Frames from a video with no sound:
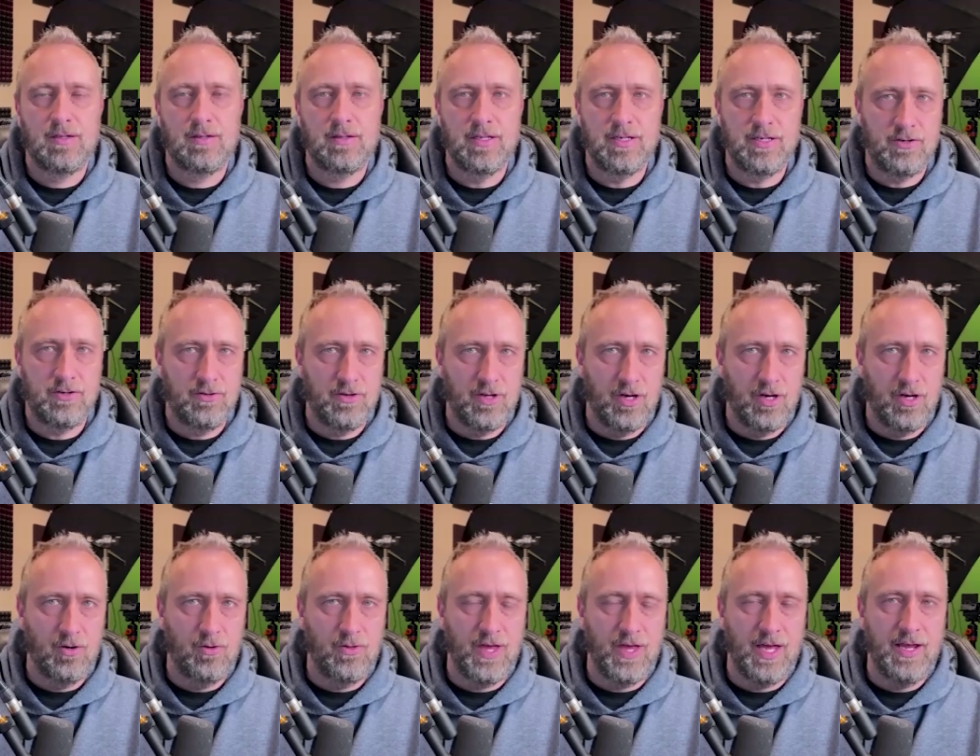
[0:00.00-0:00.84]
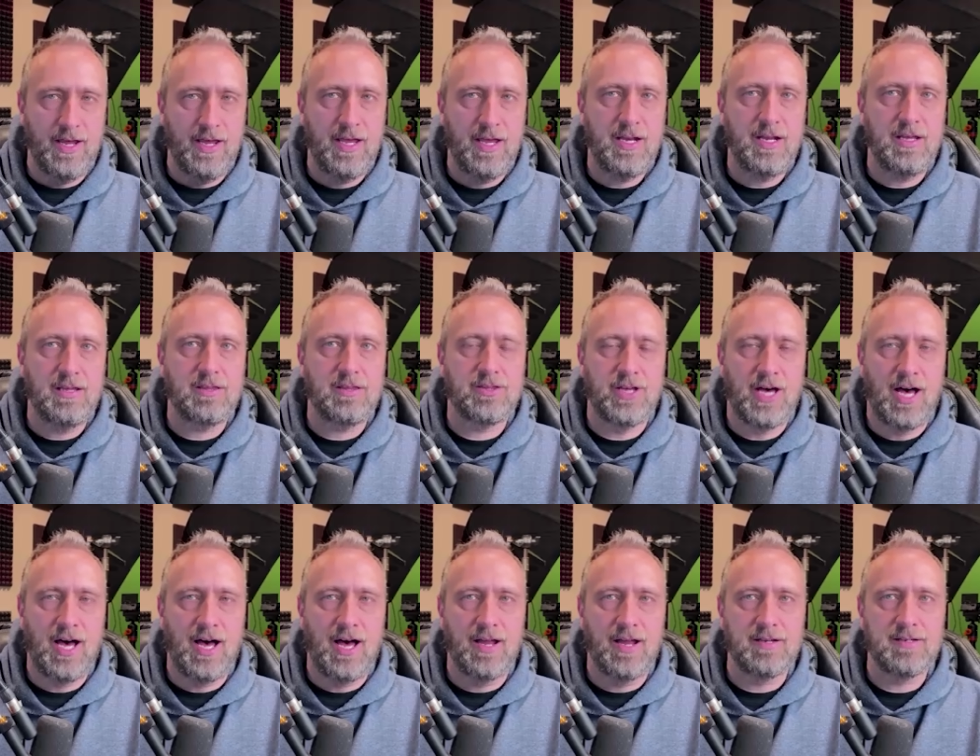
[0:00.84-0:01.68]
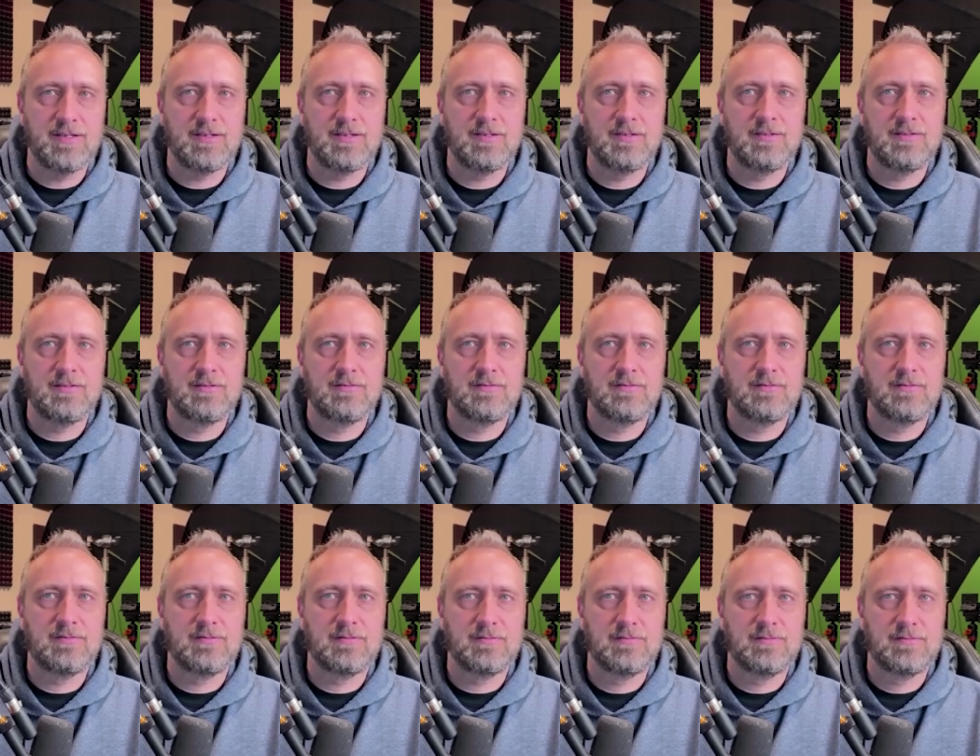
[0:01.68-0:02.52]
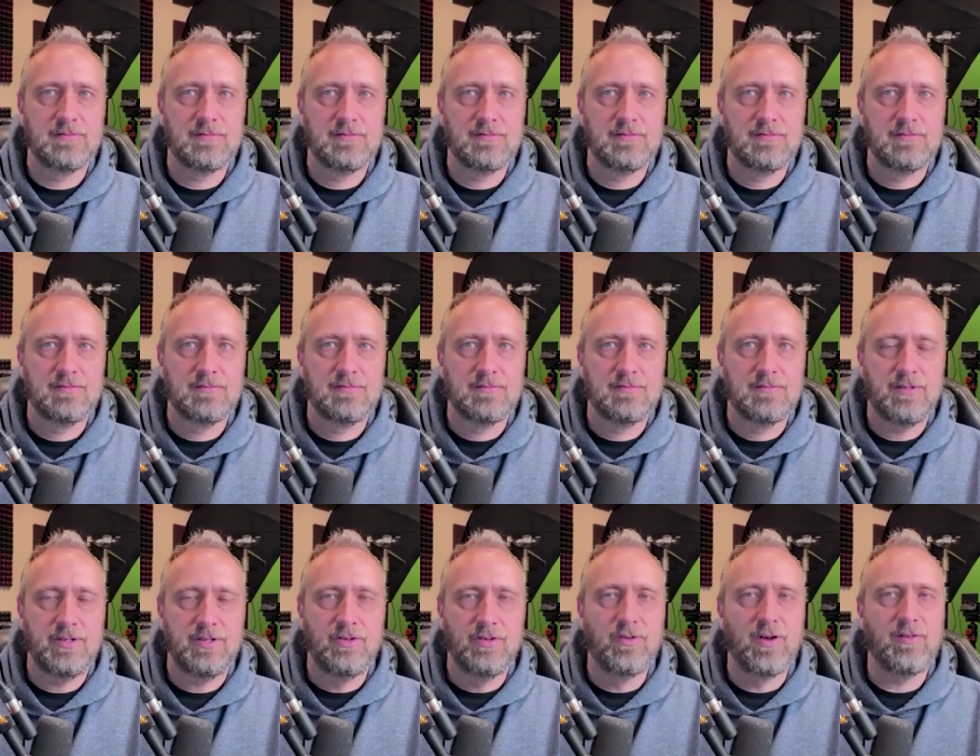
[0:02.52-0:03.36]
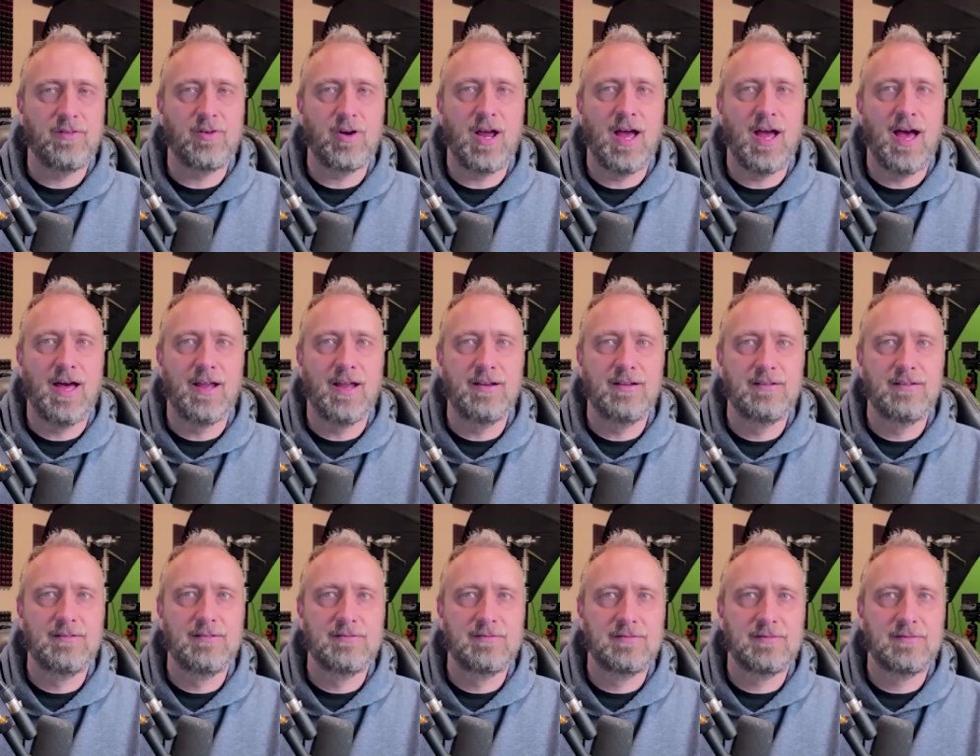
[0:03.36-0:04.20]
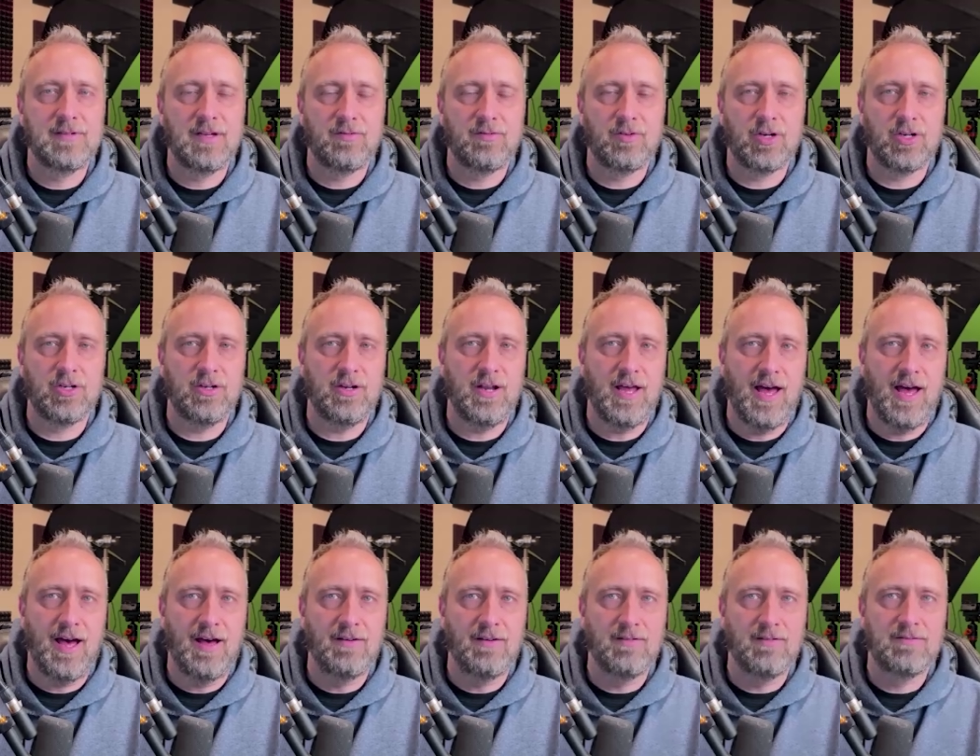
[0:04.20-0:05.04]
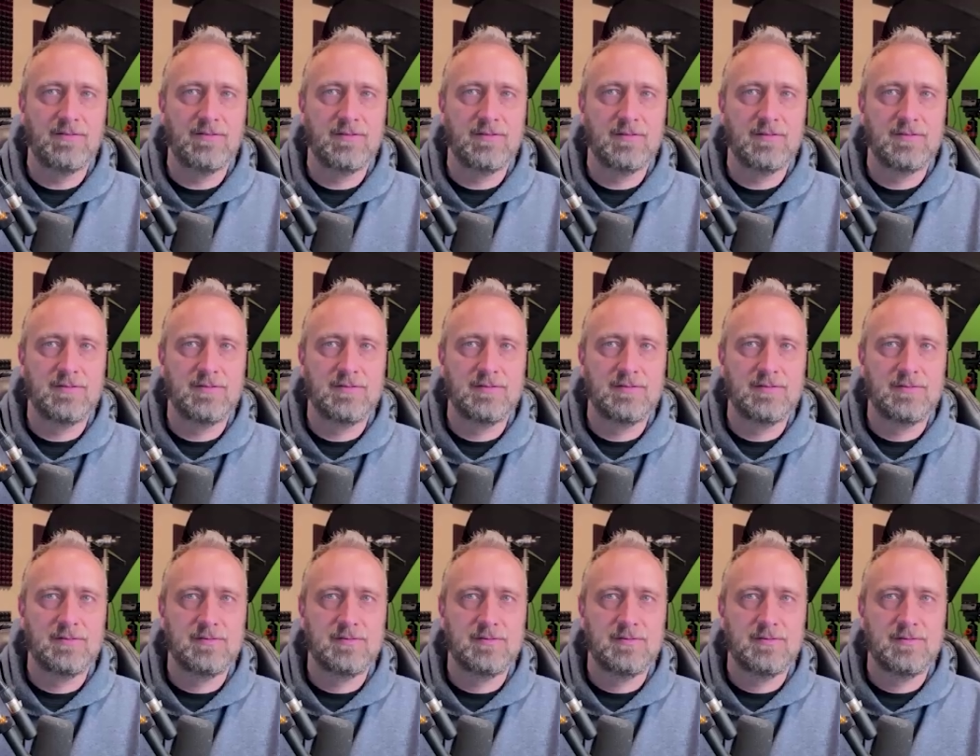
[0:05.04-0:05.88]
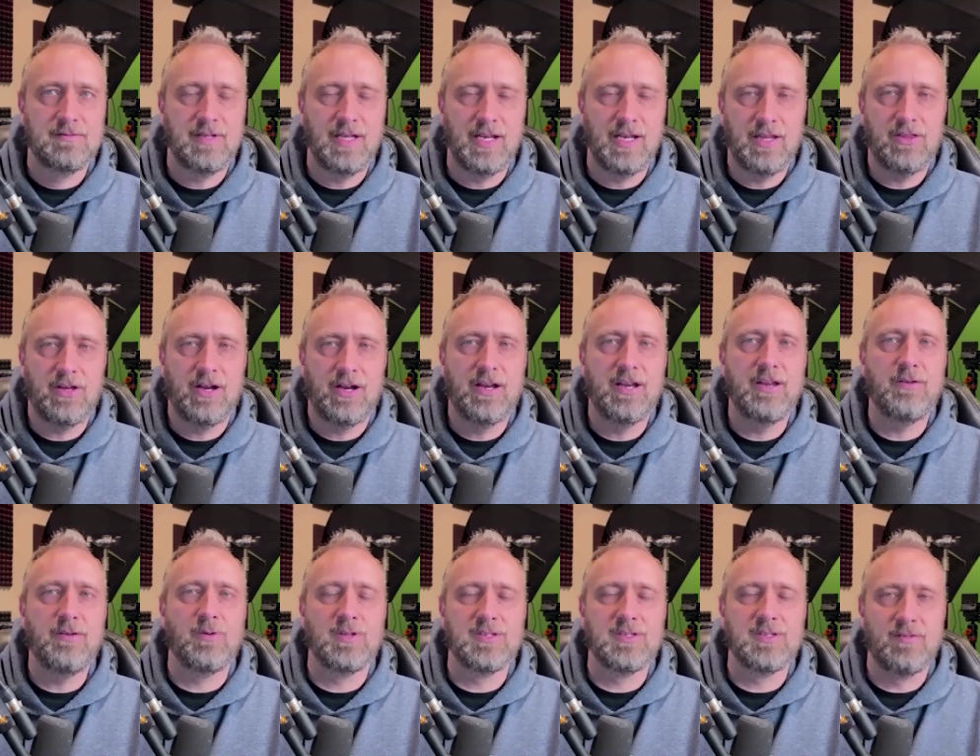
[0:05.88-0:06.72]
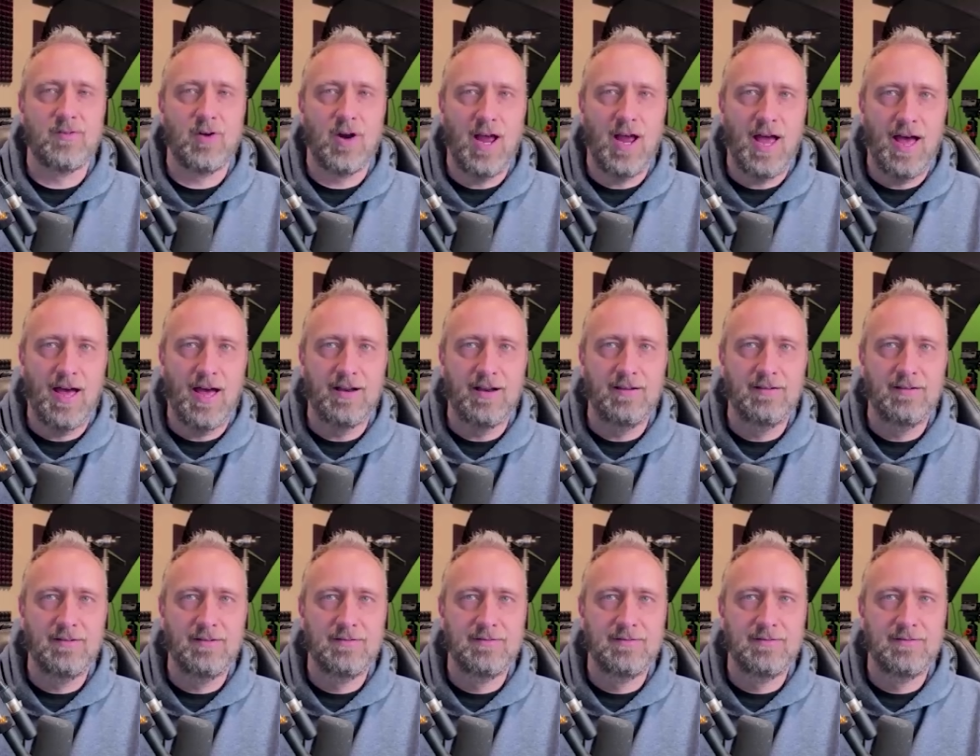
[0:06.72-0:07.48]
then you know that any thought you've ever had, ever could have, any thought anyone's ever had,